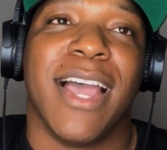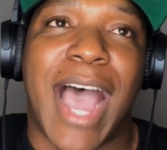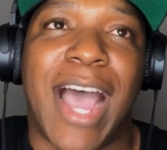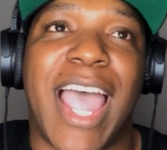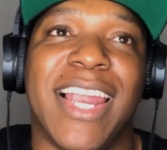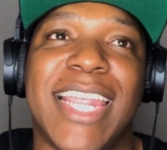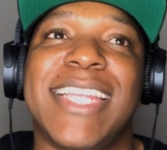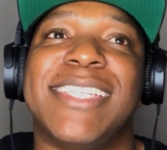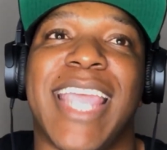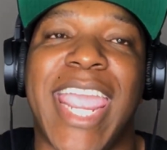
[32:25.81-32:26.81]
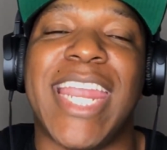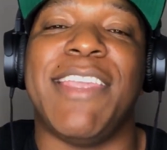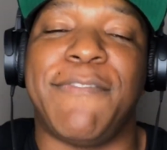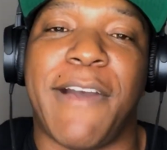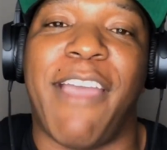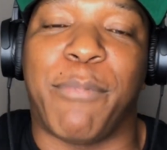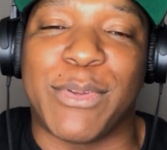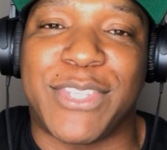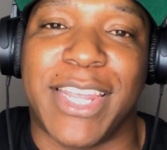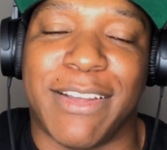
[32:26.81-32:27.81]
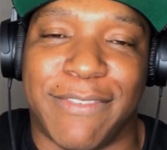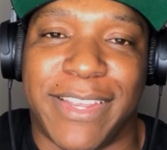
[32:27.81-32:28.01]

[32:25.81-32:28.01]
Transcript: at least 85% of it.